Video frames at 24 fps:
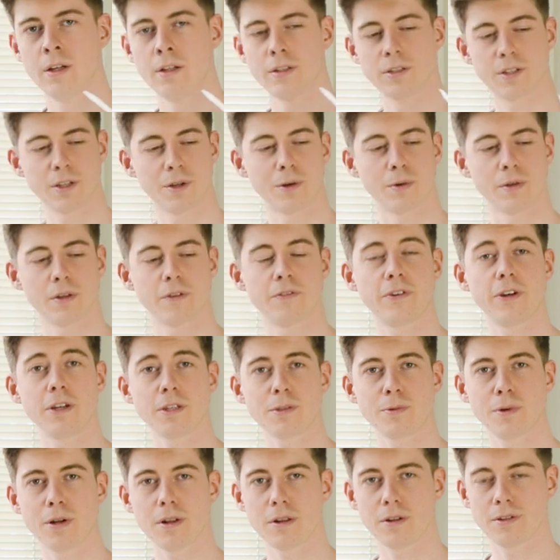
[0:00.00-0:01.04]
So the
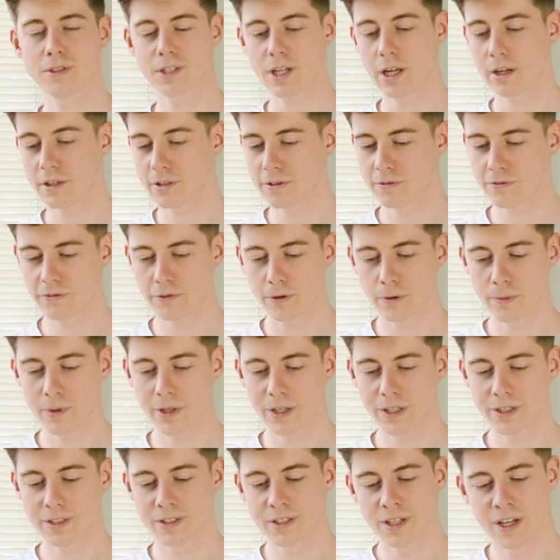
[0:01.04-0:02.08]
first one of those skeleton
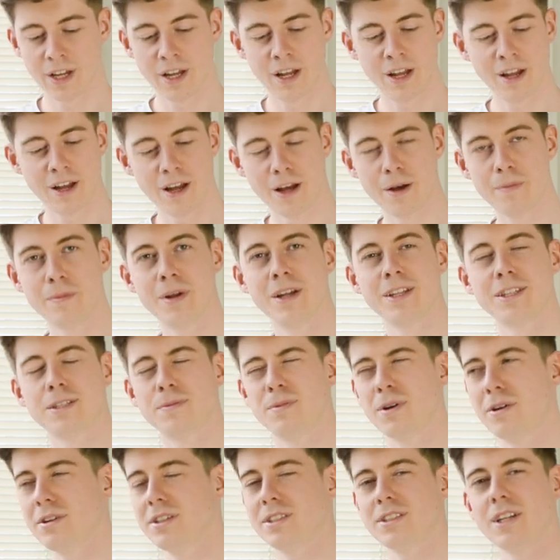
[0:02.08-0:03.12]
formulas,
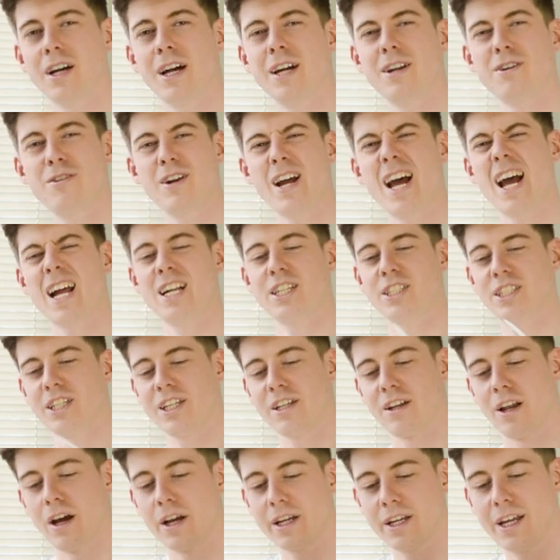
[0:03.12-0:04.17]
to be honest, I don't
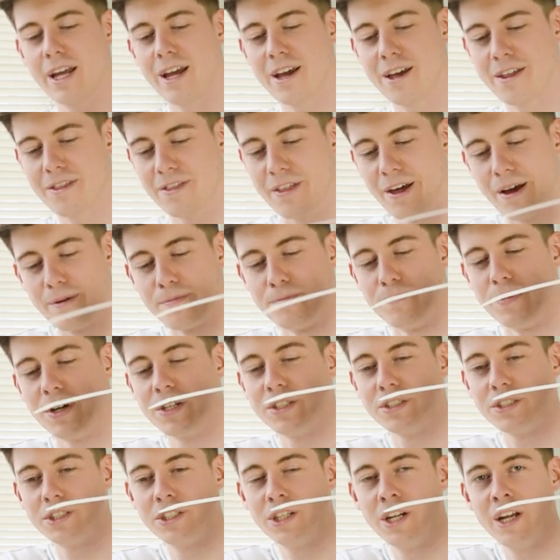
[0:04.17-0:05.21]
actually like it that
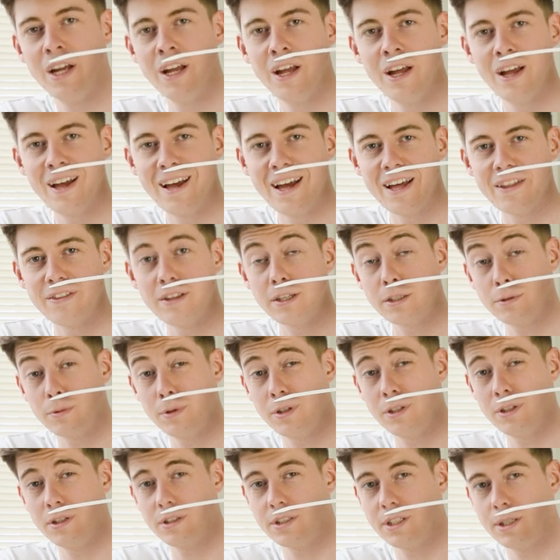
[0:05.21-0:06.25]
much. This
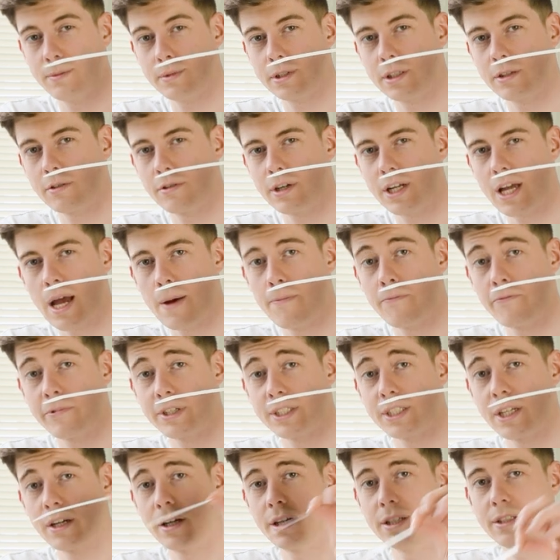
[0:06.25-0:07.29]
one seems to really
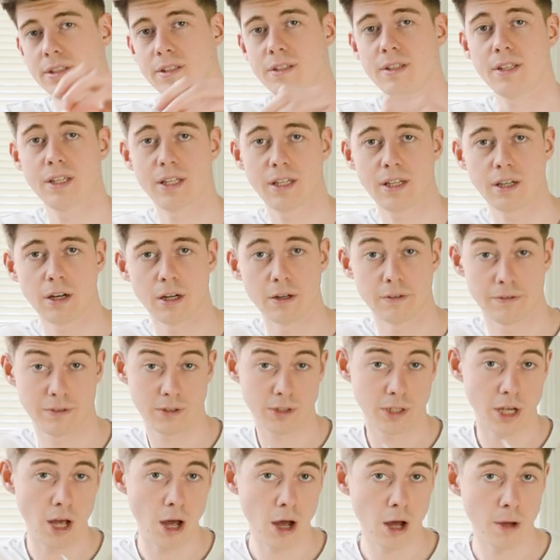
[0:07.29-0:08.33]
emphasize the kind of
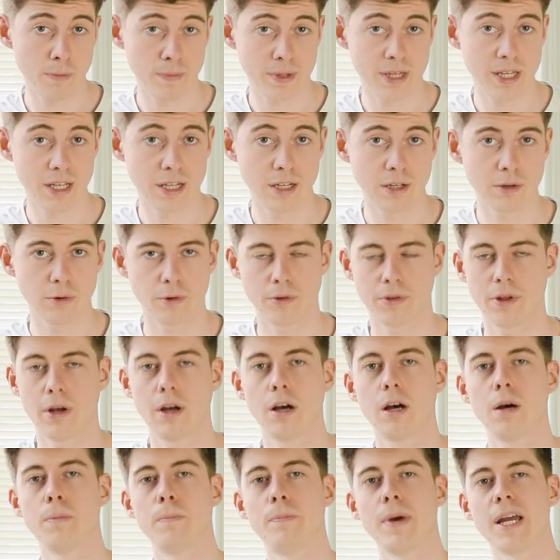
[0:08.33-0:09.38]
terpene or
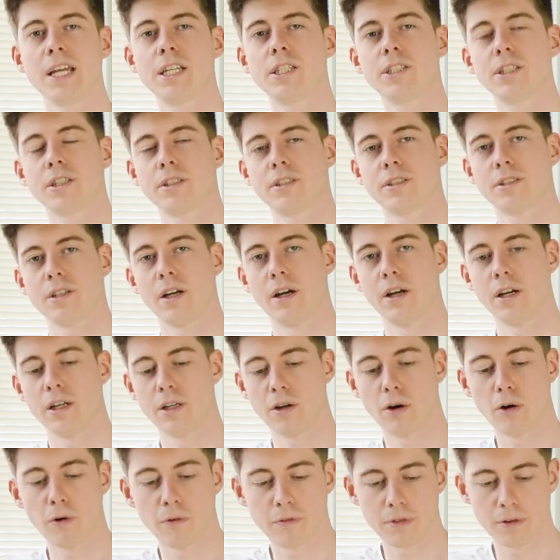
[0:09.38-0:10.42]
the herbaceous
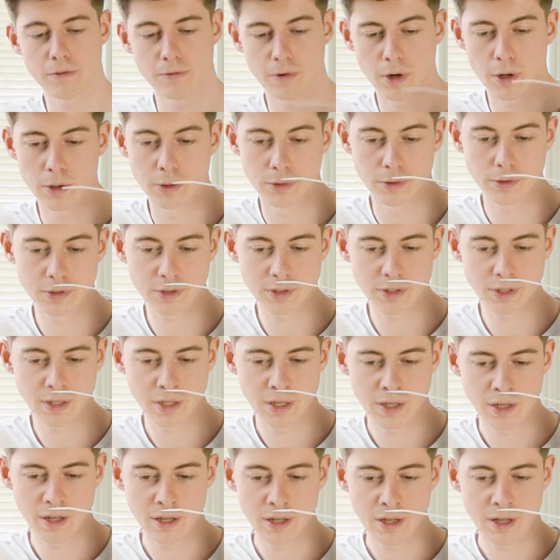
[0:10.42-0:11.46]
side of the rose.
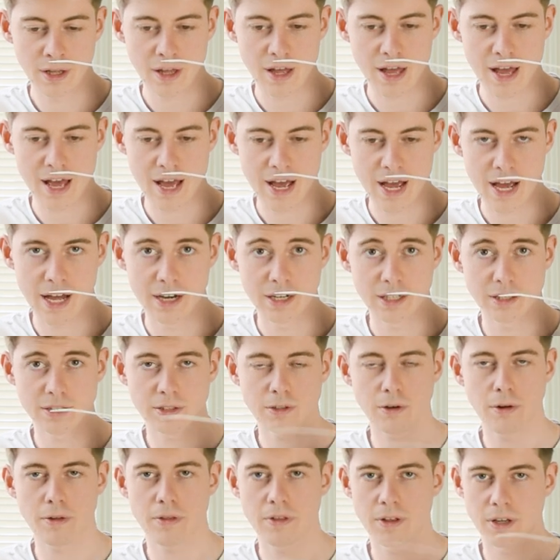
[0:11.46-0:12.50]
And it's
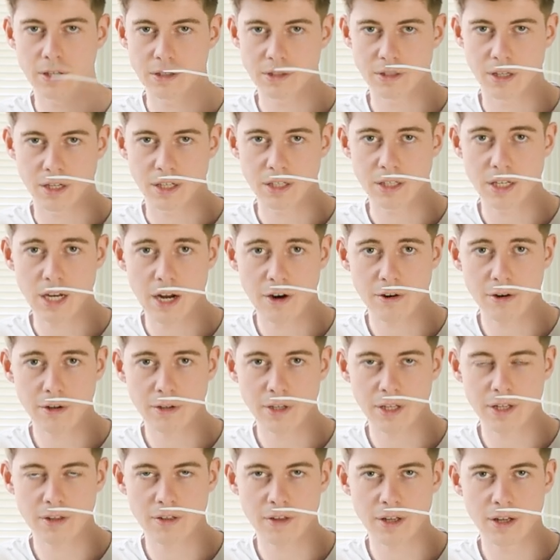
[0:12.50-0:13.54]
got things like
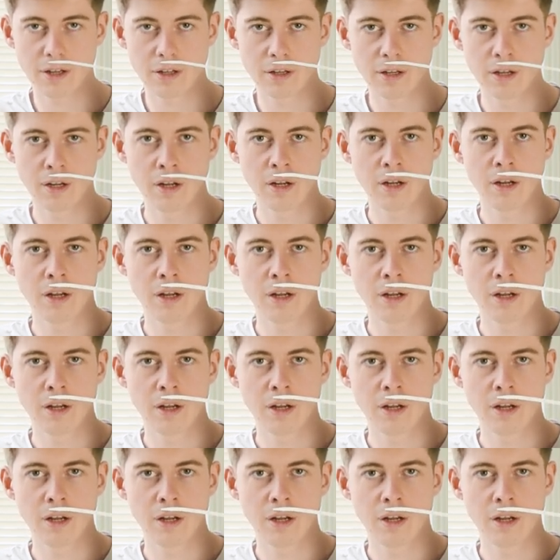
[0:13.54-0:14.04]
neroli in there.